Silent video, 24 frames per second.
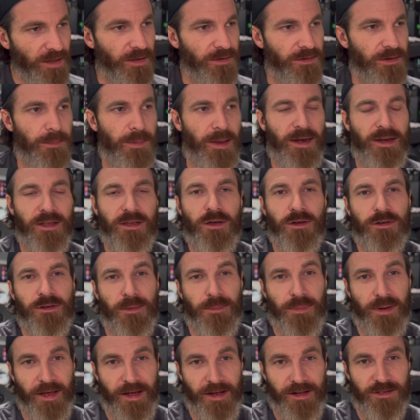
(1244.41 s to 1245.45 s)
Depending on
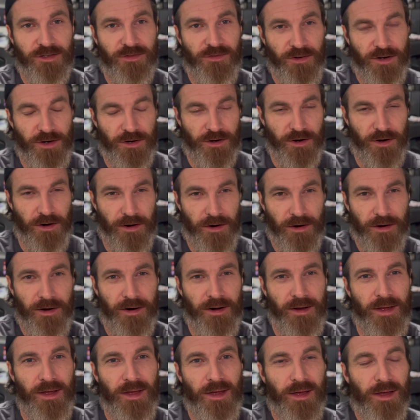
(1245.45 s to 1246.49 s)
the plans for your
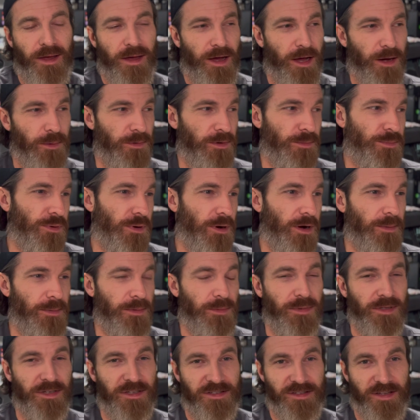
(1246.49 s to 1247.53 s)
car, I would
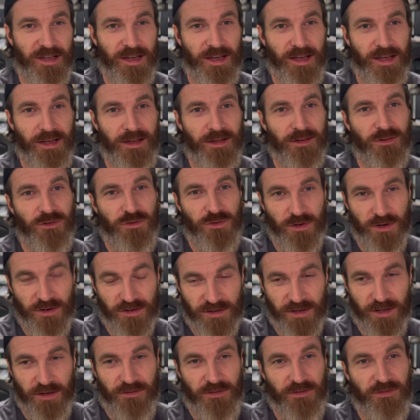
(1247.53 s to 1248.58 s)
probably say do
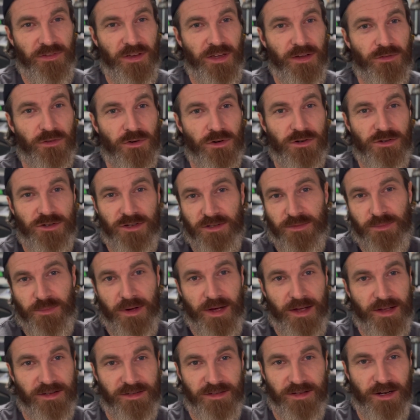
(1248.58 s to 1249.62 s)
yourself a favor and just
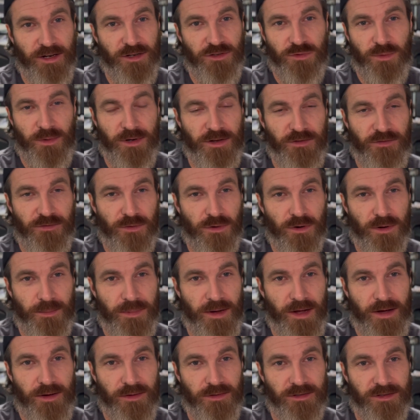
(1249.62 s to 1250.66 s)
buy a set of 24
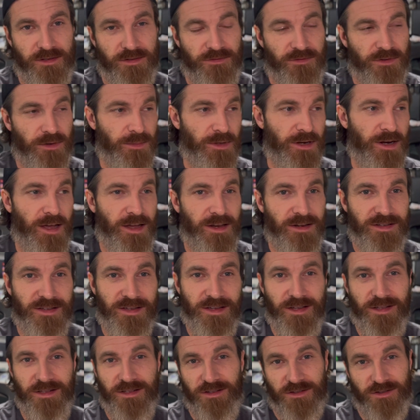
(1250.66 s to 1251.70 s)
pounds from the
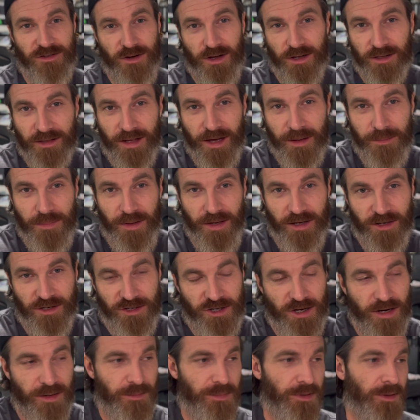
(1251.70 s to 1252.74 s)
19s. It's not that big a
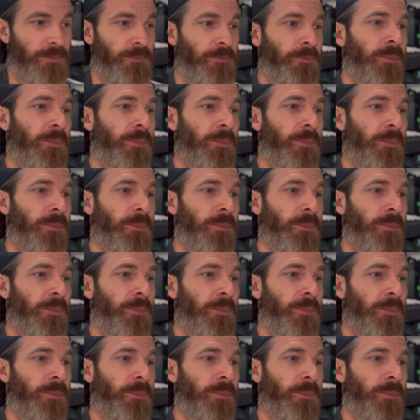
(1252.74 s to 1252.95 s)
jump.